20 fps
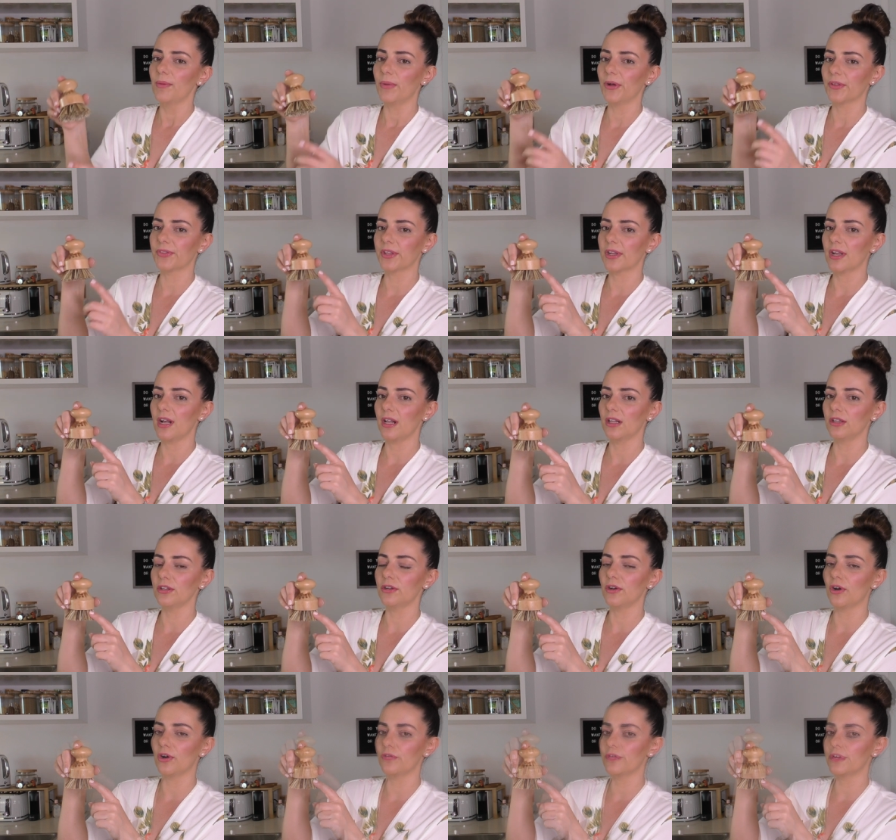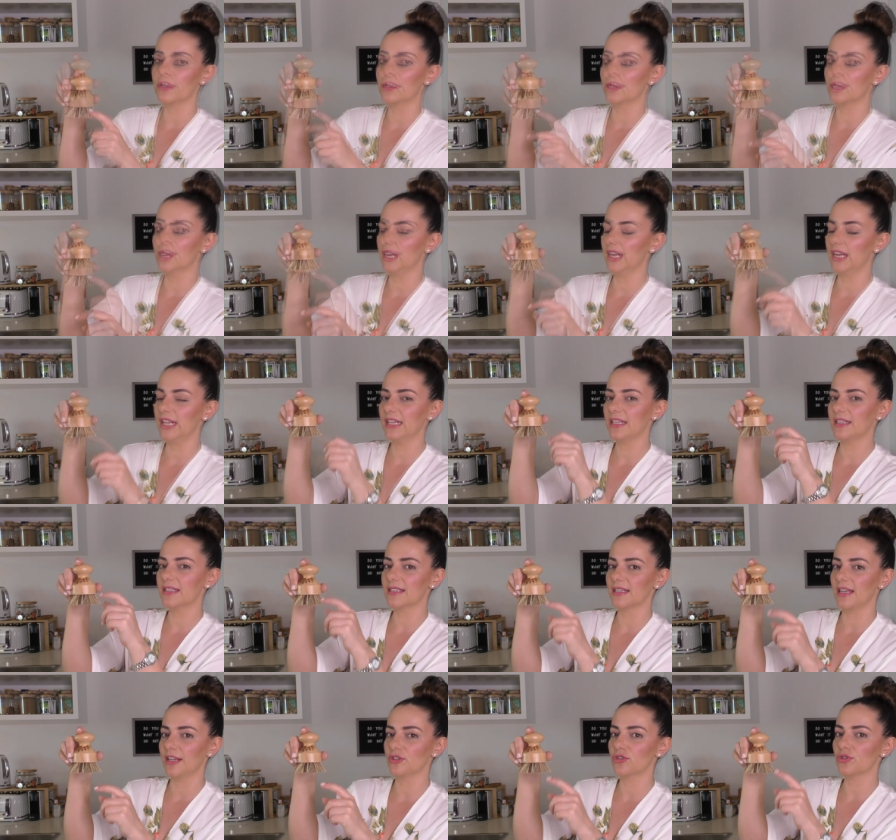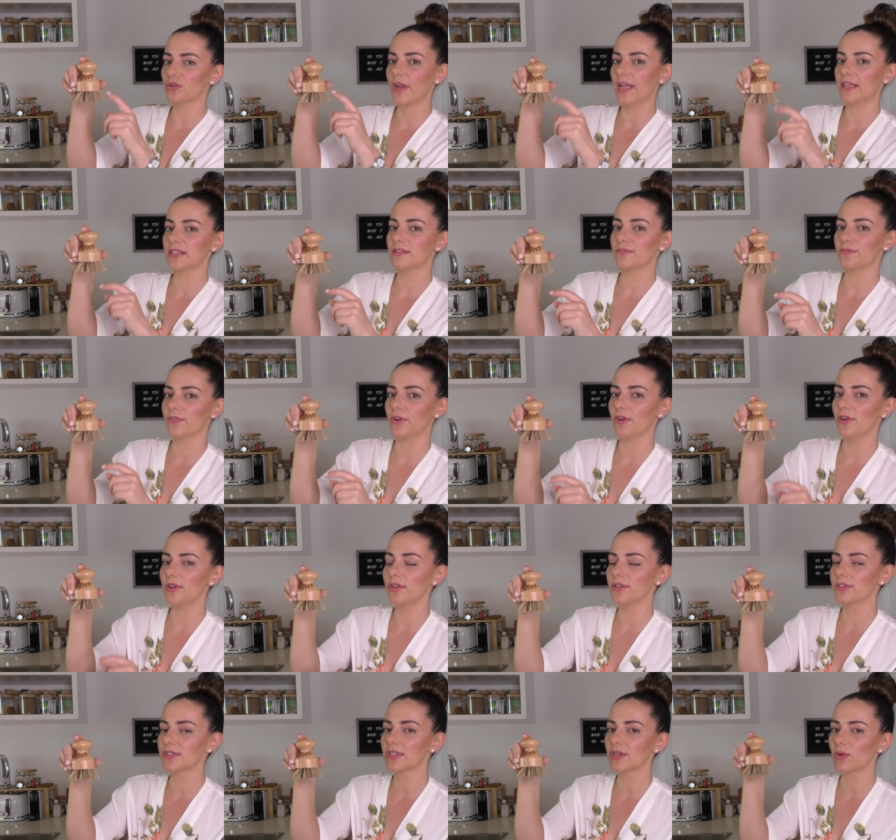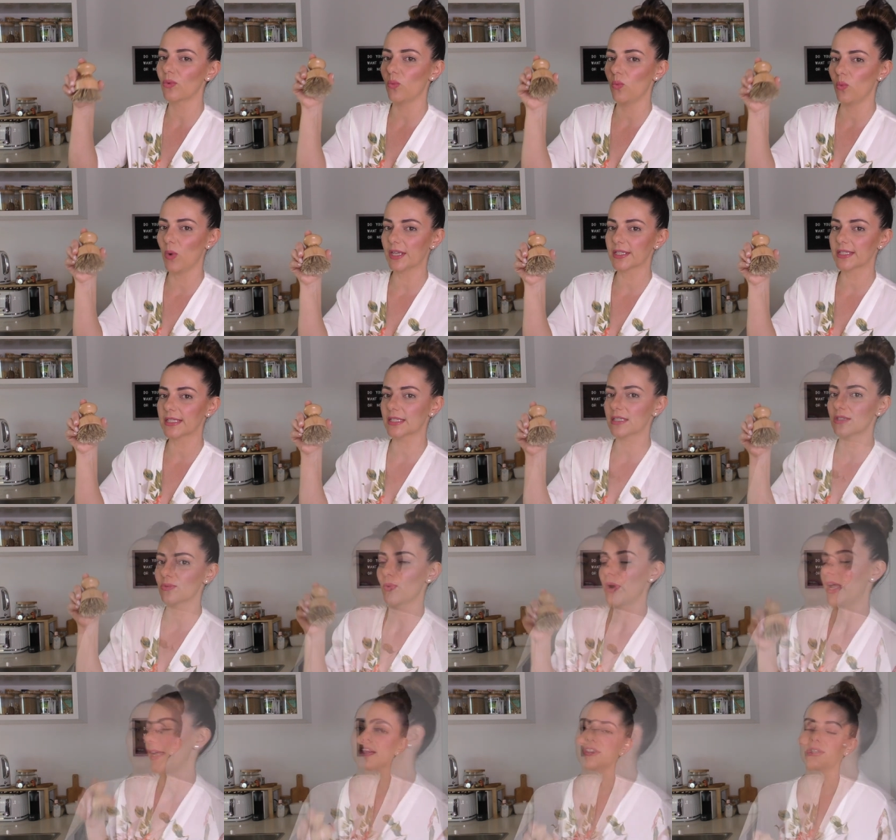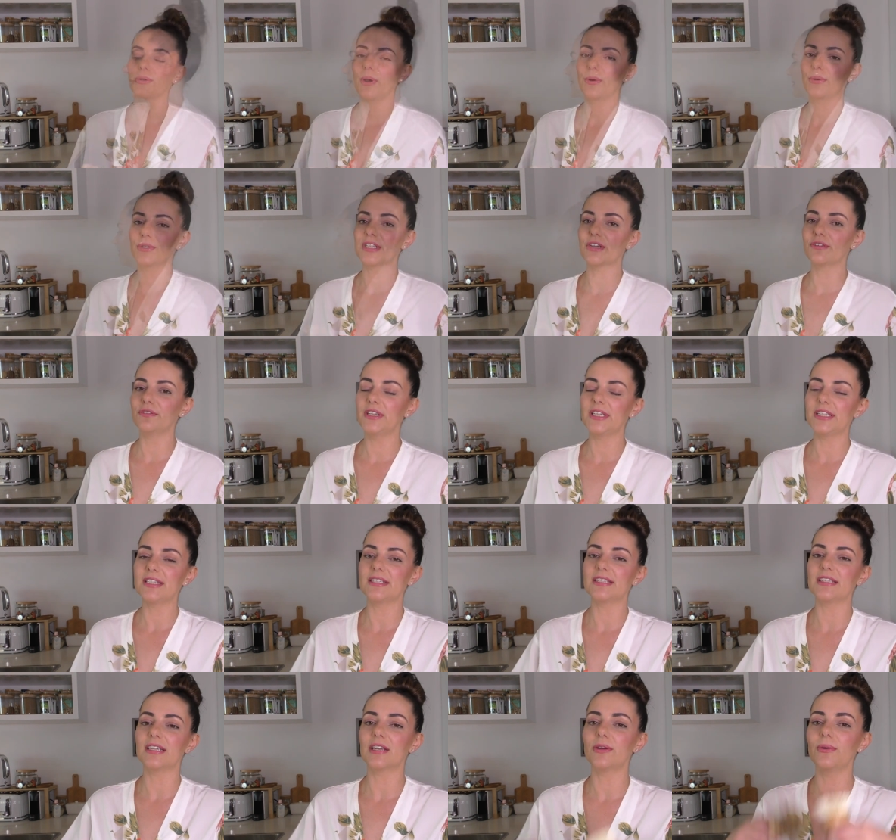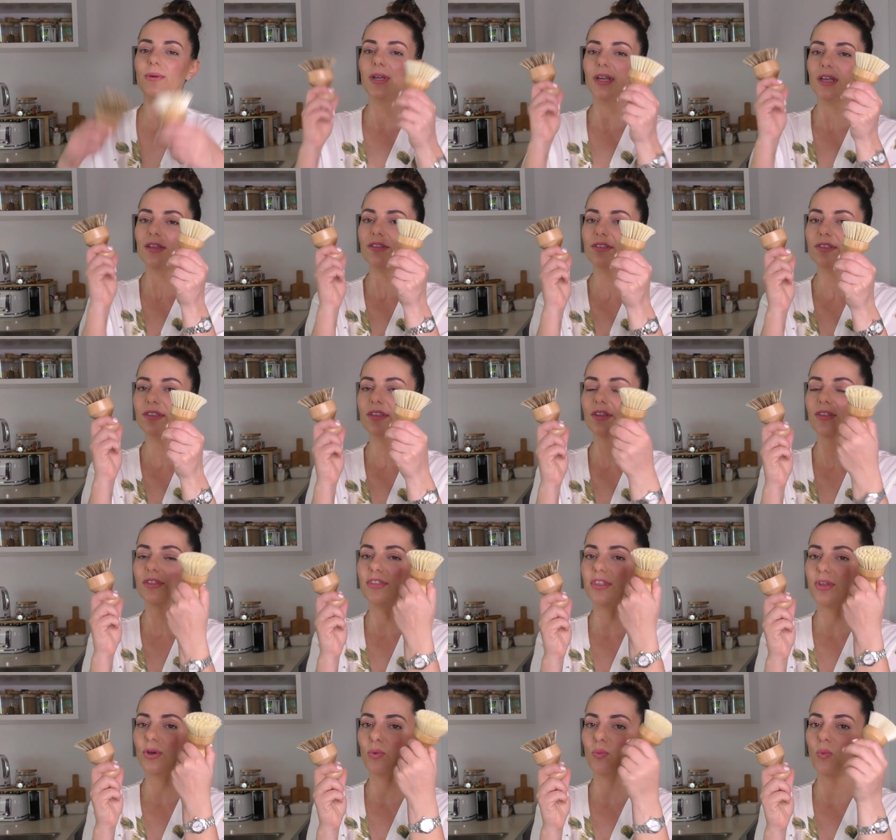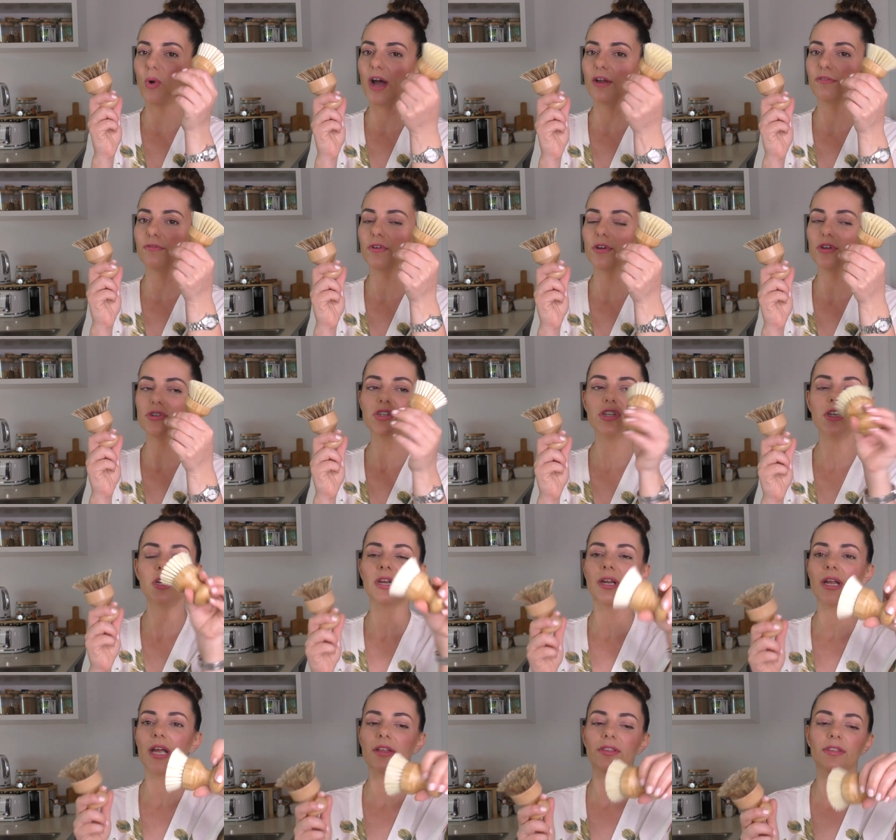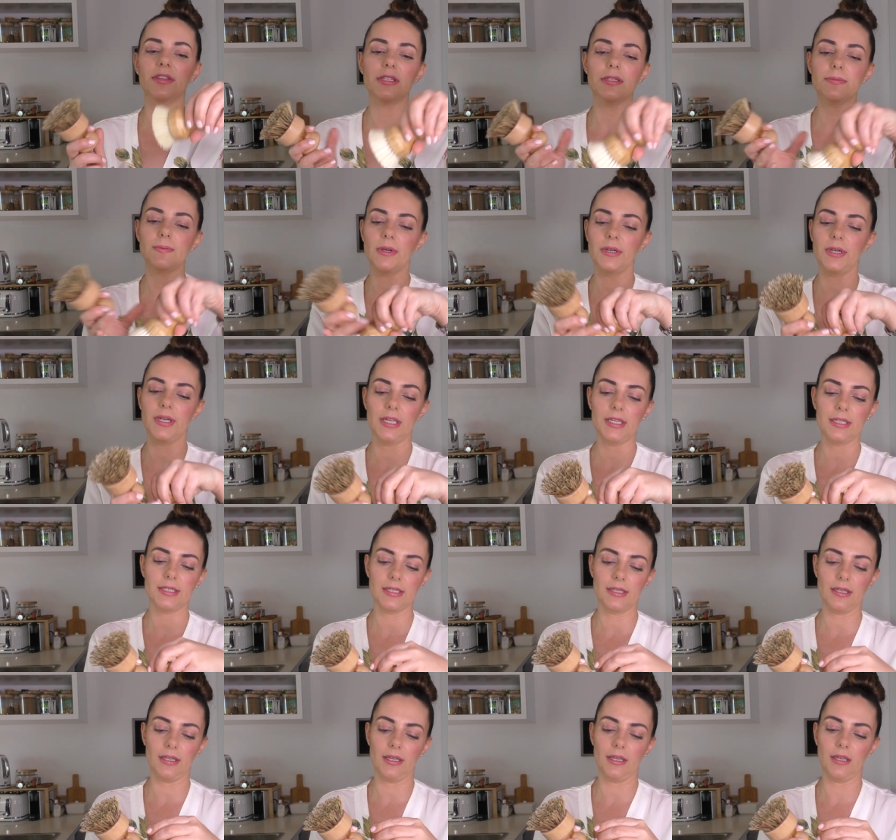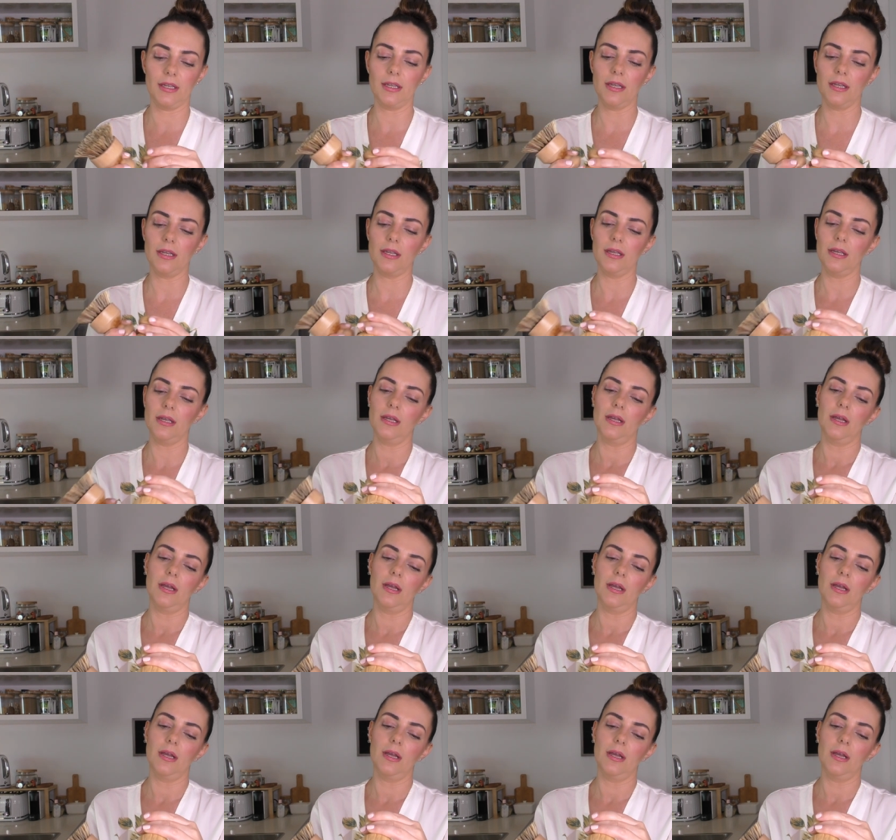but the color of it leaks and transfers once it's wet. So I would definitely stick with the white version and this one is the